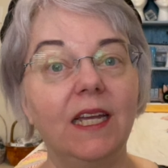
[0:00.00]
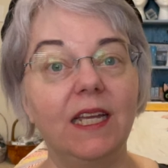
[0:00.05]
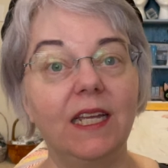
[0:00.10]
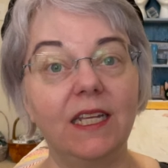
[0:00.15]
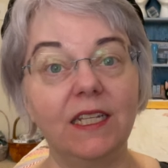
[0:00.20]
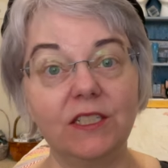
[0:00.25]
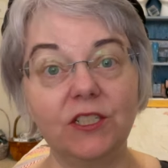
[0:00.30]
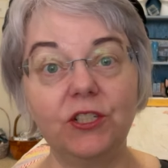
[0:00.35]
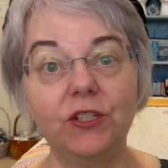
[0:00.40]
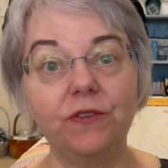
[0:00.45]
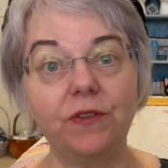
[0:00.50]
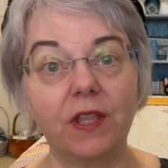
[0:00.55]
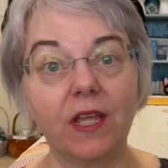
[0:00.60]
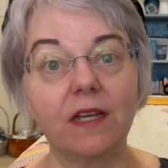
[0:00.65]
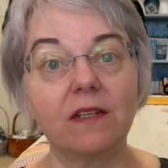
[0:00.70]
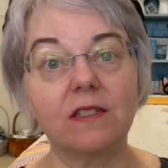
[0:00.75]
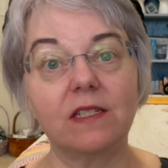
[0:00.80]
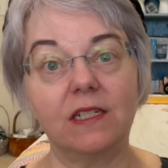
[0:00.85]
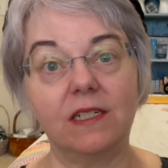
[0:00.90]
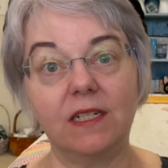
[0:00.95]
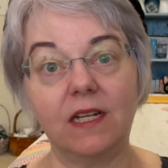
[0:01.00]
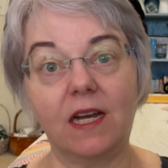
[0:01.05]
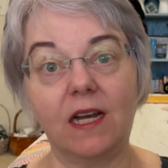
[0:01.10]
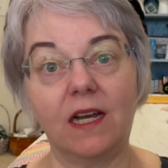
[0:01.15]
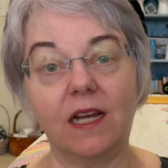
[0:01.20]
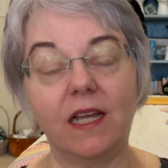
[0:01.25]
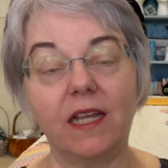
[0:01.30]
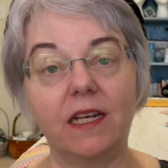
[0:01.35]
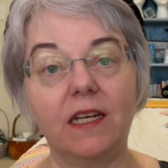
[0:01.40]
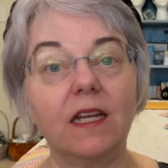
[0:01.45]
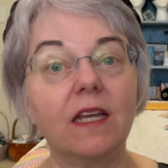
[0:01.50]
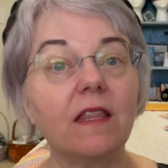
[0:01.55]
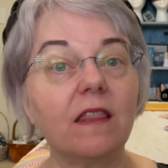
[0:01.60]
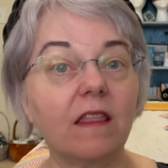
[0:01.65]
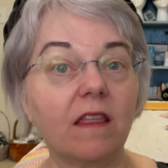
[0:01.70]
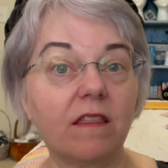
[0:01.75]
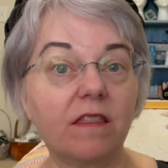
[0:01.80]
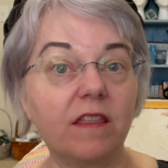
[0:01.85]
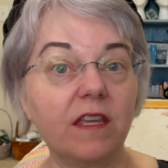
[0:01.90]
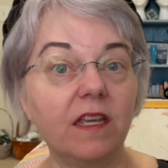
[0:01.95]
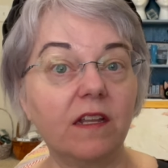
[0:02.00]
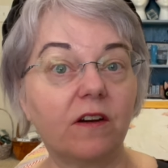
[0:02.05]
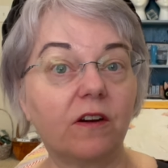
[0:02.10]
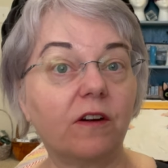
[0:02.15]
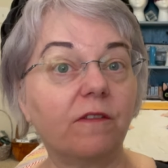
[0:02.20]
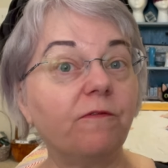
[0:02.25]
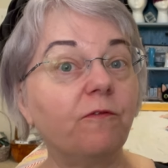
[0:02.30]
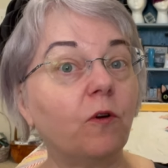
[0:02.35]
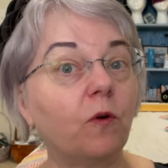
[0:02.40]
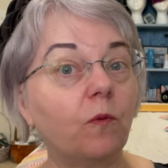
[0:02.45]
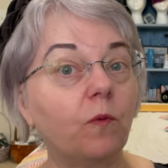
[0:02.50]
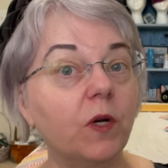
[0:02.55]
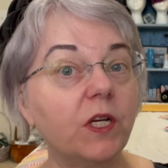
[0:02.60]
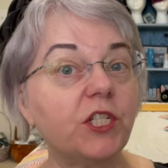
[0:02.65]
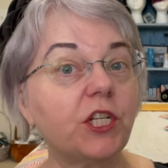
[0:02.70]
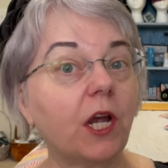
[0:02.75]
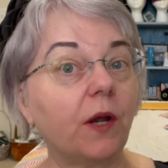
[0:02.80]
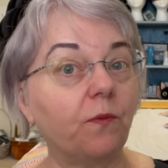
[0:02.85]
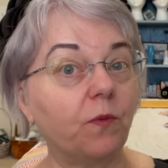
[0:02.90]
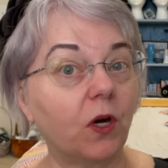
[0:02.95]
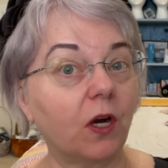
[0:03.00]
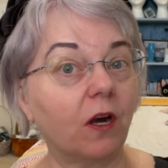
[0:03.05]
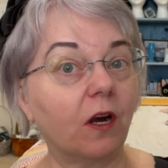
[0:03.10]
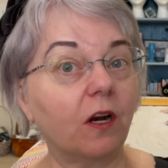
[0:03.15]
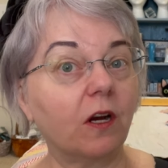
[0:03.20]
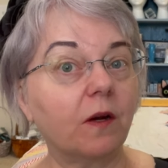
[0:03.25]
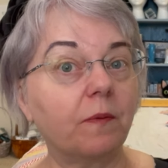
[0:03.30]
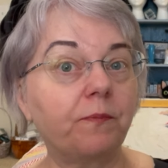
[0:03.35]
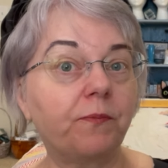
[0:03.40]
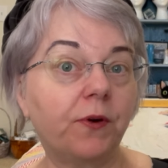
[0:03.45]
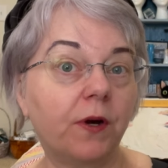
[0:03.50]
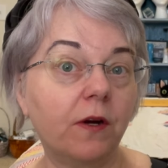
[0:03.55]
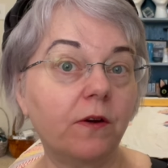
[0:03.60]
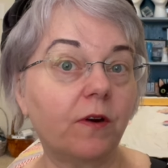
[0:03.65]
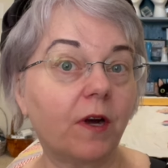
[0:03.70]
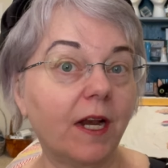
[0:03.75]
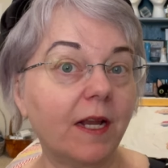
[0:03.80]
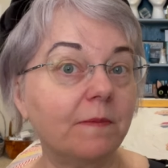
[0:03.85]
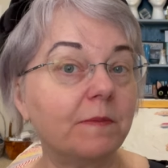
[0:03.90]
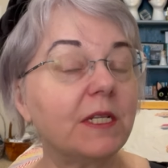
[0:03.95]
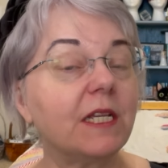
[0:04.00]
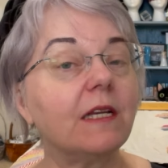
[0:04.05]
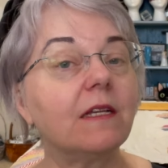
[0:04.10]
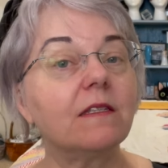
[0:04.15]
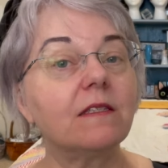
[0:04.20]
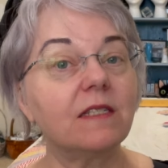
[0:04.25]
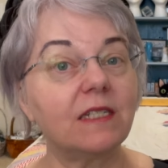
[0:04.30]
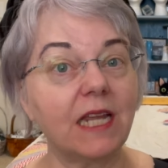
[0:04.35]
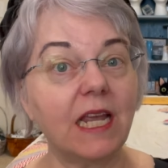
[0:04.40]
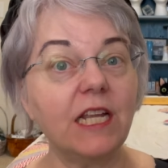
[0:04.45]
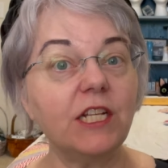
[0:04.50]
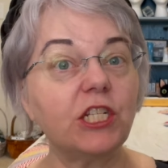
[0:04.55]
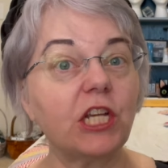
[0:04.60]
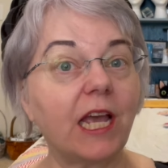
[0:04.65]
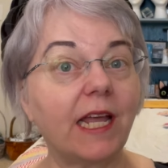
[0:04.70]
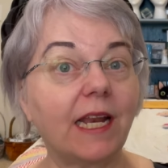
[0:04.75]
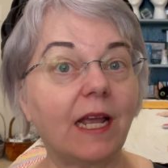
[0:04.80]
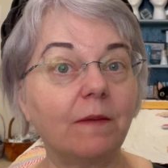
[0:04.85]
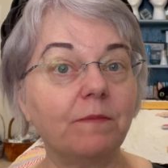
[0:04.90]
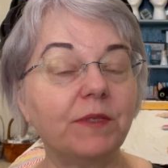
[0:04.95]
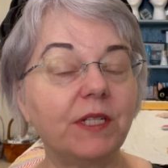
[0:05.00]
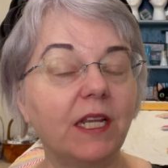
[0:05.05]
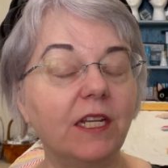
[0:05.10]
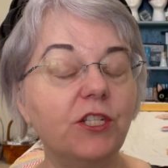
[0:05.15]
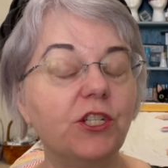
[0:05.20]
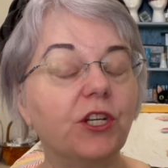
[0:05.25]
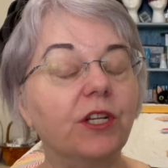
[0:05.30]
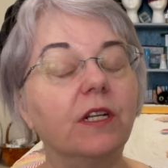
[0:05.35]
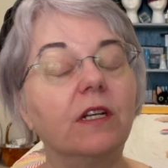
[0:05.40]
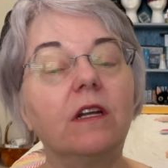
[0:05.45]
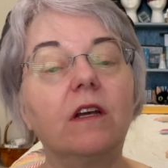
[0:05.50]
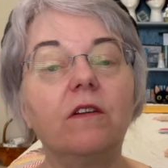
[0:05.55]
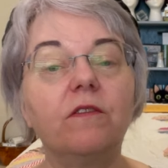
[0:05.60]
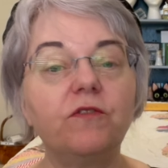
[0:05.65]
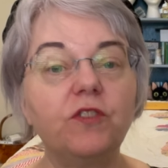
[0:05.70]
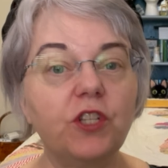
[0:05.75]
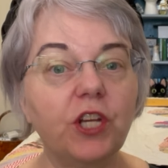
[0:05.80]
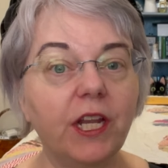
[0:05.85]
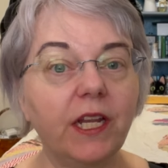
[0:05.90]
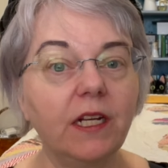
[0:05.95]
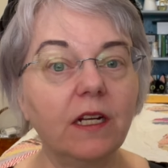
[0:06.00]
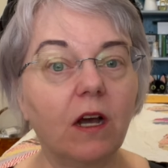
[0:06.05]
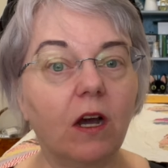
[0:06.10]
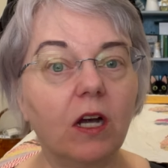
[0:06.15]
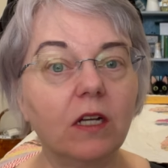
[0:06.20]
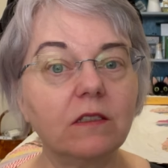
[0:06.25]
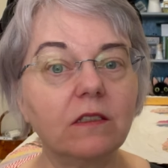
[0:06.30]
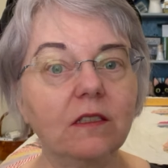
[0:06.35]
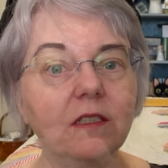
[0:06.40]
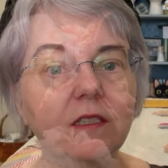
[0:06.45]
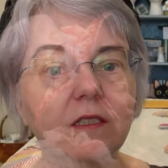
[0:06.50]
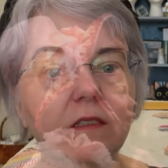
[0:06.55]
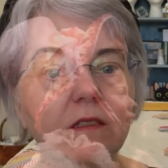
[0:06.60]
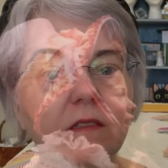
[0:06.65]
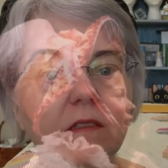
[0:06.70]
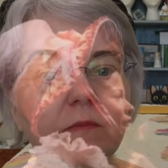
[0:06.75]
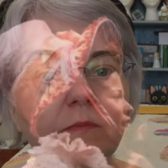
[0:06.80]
In 2009, the theater for which I work programmed a stage adaptation of Jane Austen's